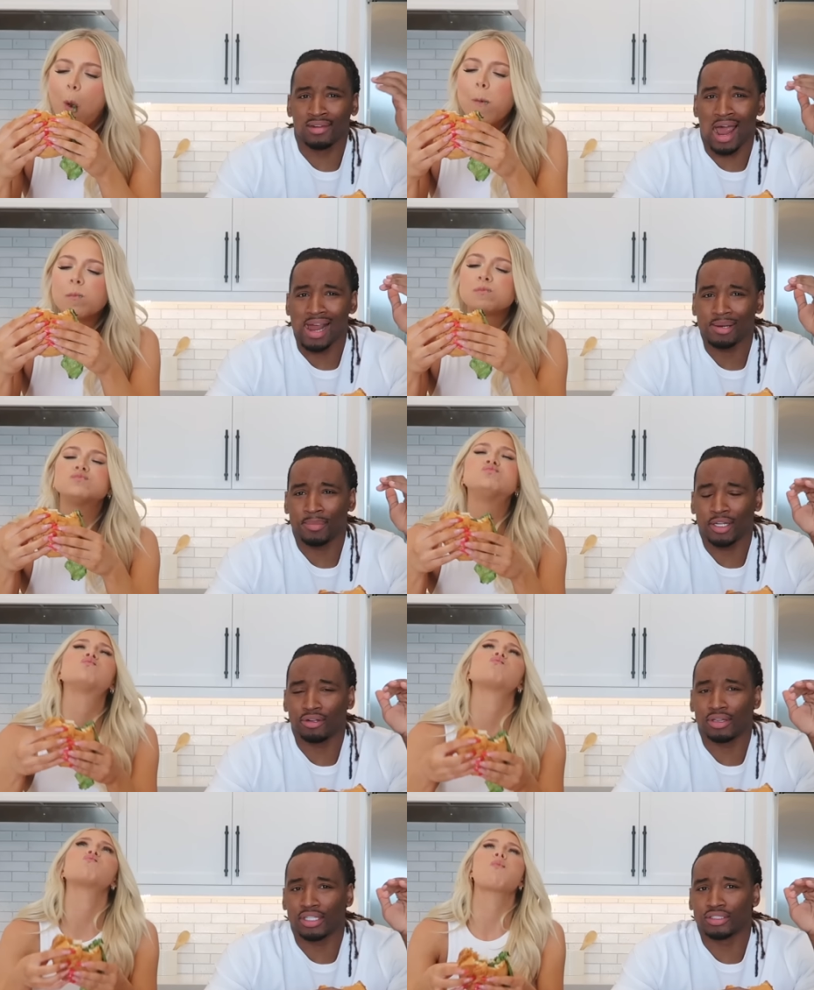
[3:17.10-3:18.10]
Speaker 1: Not
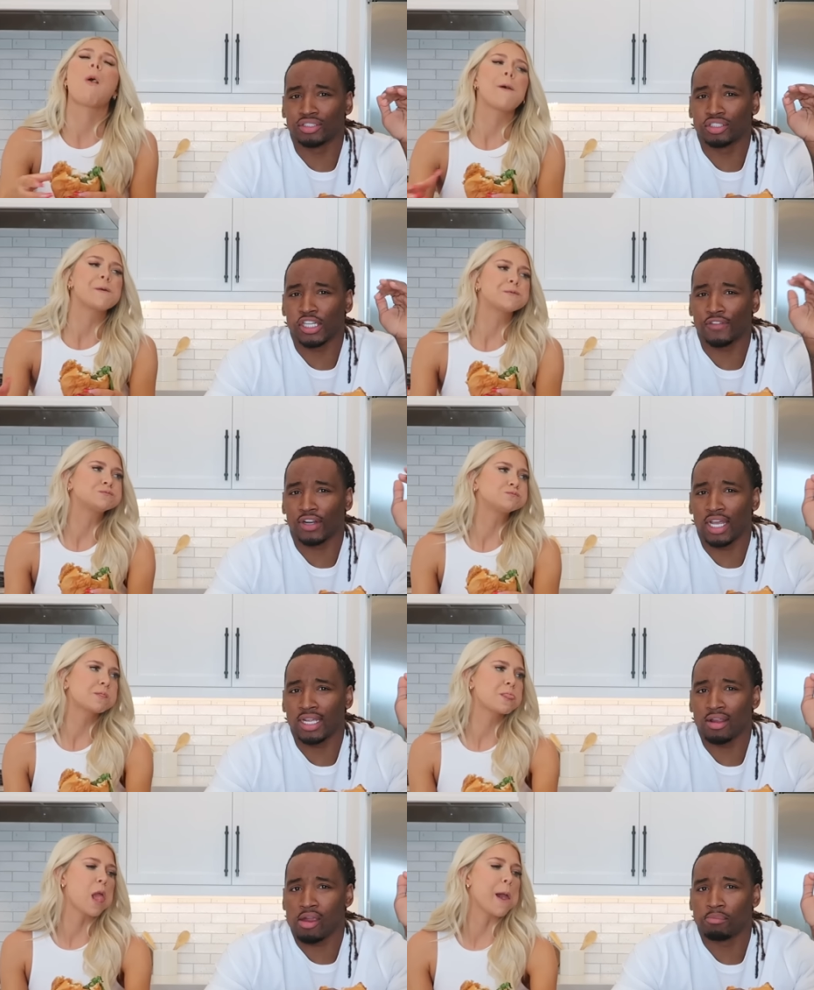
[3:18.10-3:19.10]
better mm than Chick
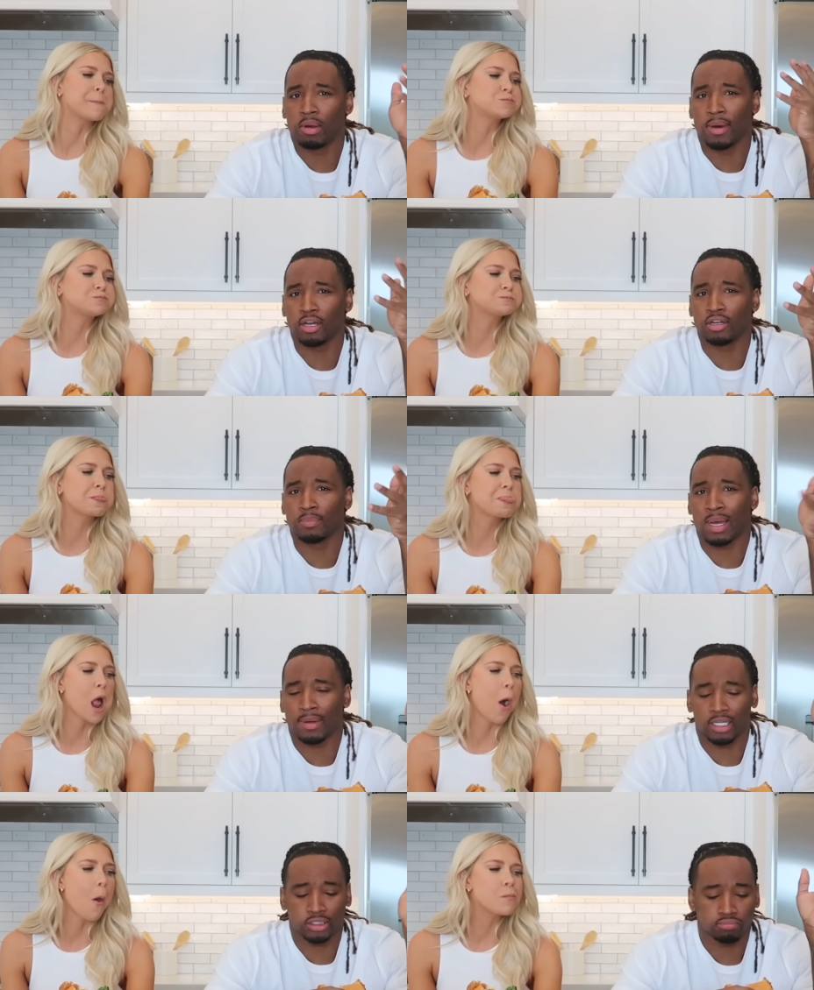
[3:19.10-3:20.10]
Fil A, but better than
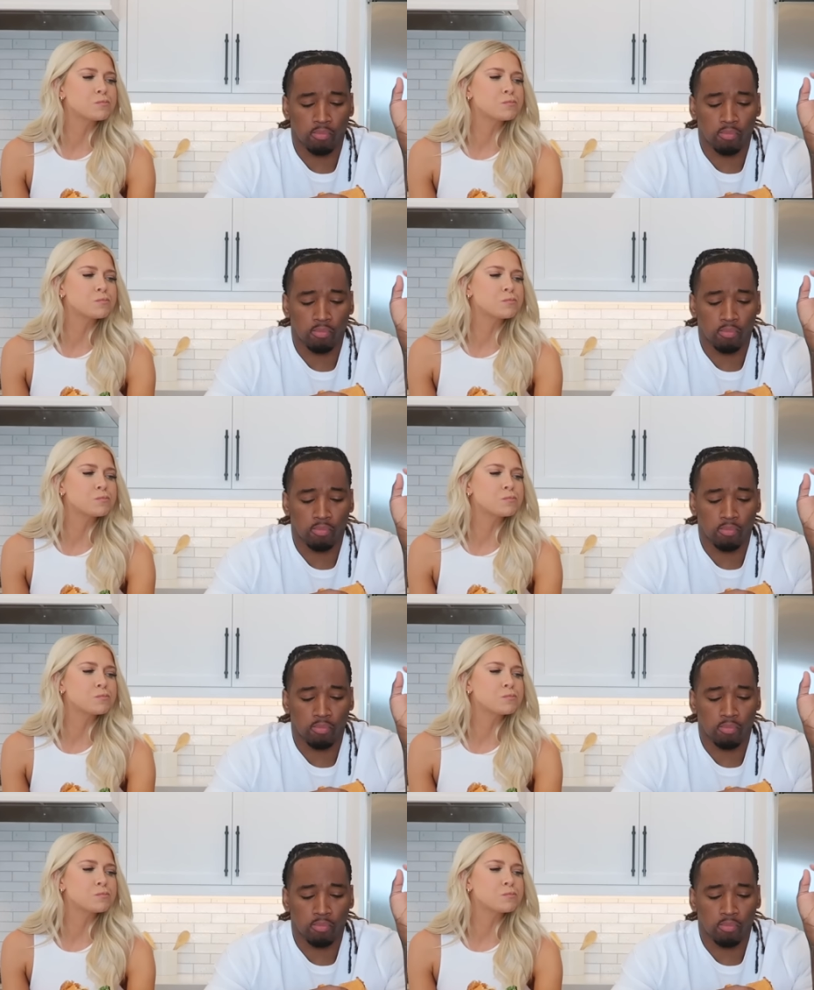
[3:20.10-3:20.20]
Popeyes.